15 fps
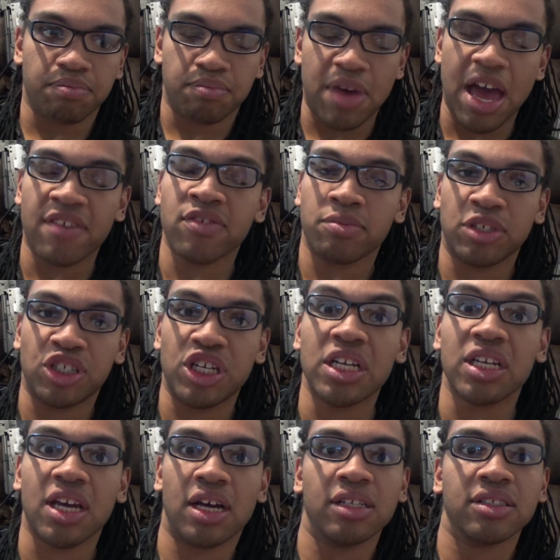heavy
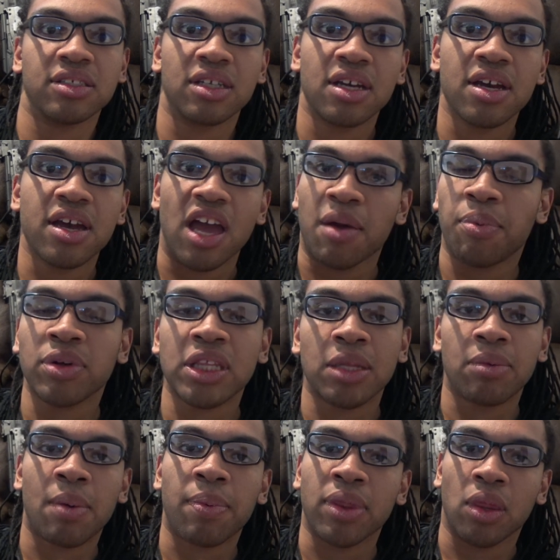machine guns and put
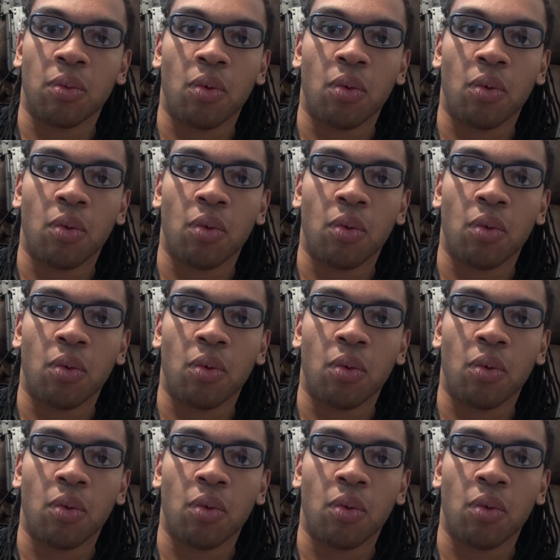them up on the